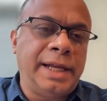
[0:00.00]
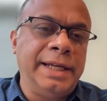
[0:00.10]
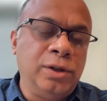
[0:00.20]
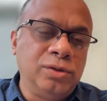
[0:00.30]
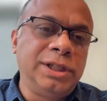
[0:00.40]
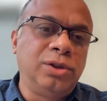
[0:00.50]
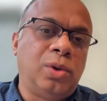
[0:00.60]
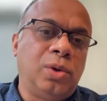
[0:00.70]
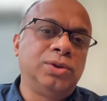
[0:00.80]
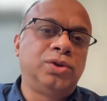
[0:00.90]
and using
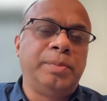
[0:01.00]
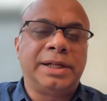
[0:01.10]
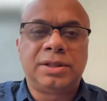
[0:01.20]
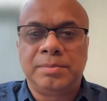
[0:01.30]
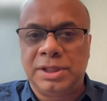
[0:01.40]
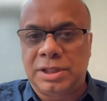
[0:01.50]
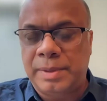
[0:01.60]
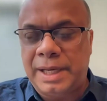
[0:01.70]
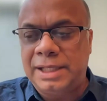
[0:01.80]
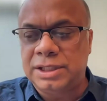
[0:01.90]
those to make some
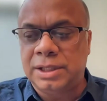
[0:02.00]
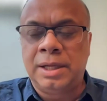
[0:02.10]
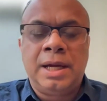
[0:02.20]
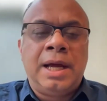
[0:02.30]
determination.